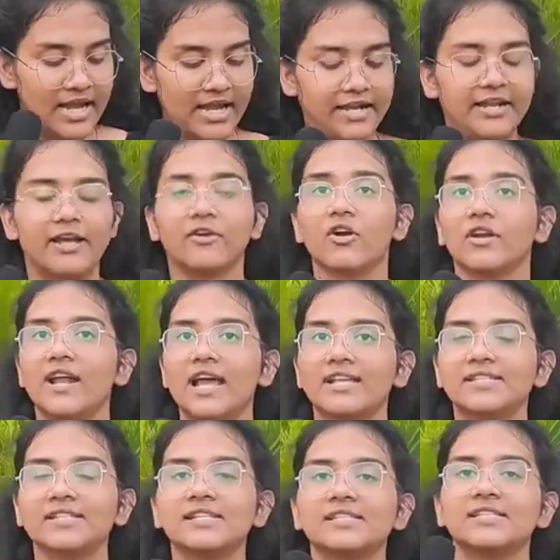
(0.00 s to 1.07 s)
It
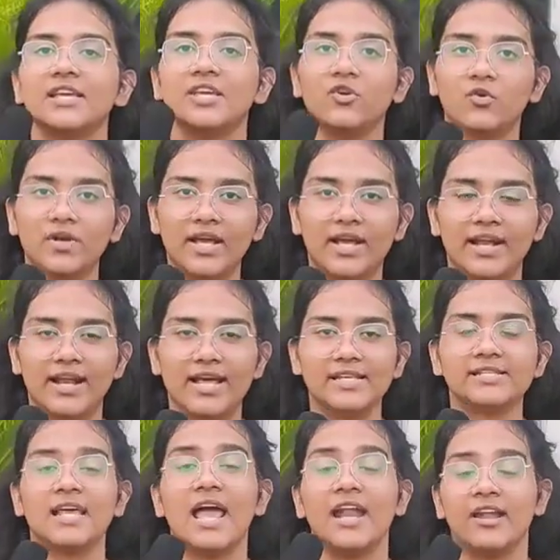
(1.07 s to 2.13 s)
recognizes the
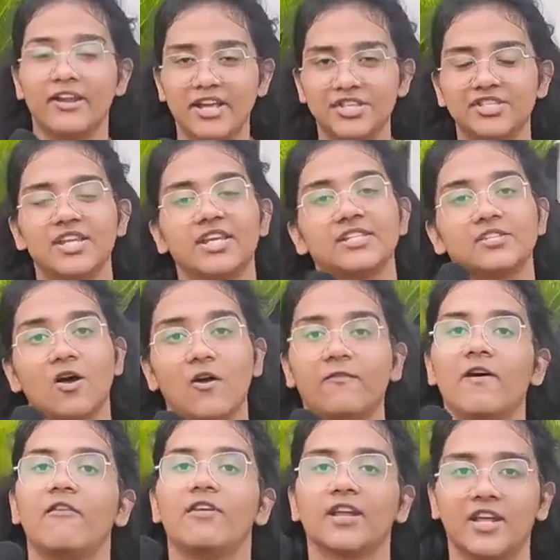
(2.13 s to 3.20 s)
uniqueness and richness of
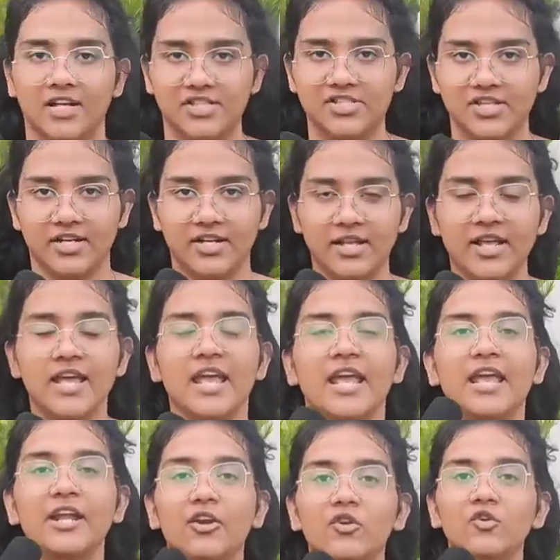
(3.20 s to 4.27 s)
our culture.
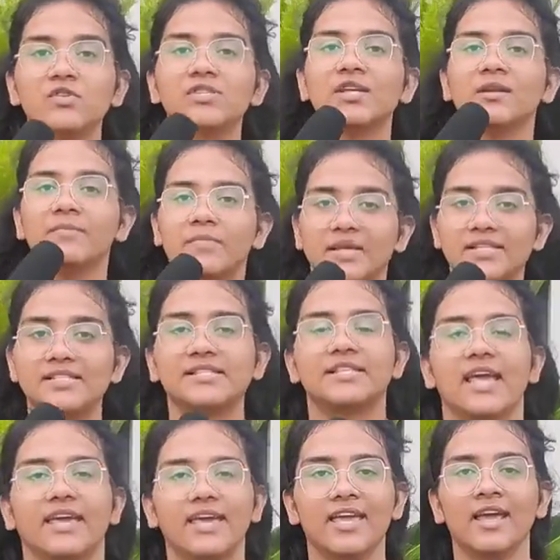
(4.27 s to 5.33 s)
Inclusion means
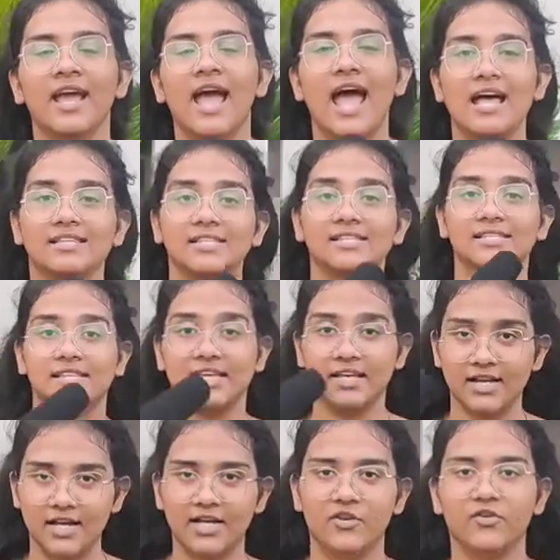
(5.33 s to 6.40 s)
taking as a
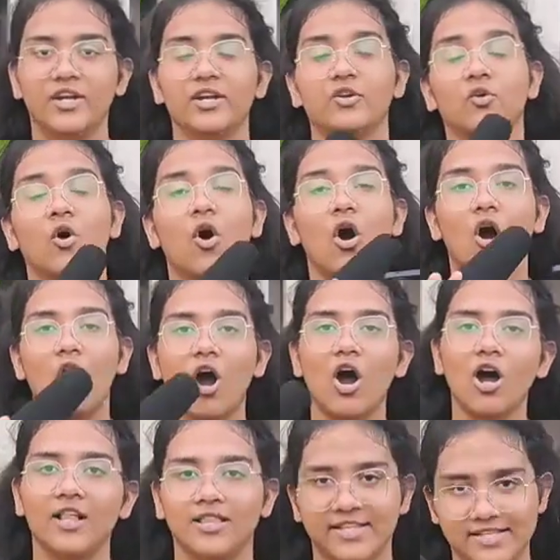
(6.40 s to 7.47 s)
single unit to
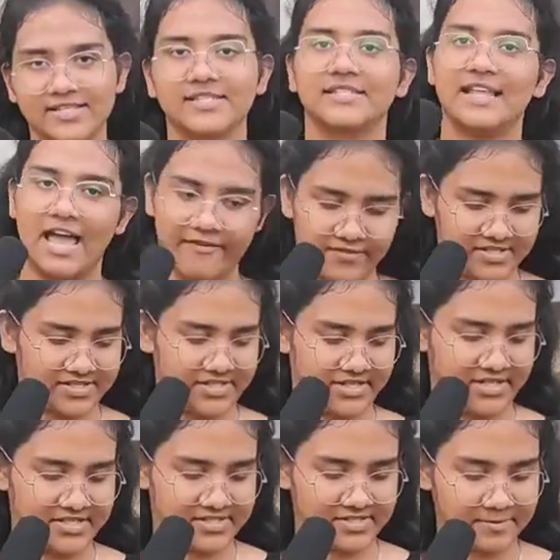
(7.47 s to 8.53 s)
all these
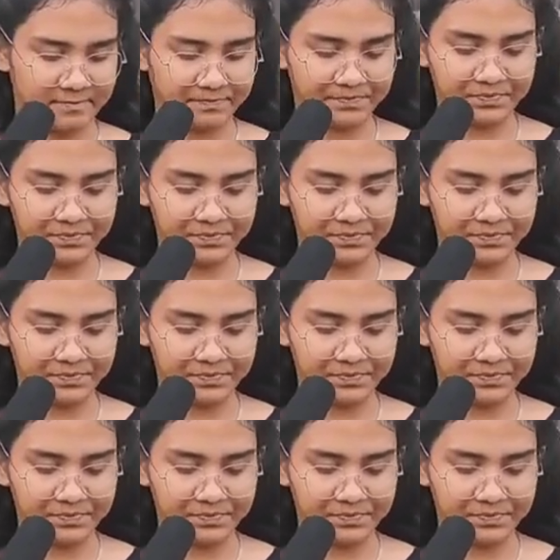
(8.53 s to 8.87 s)
diversities.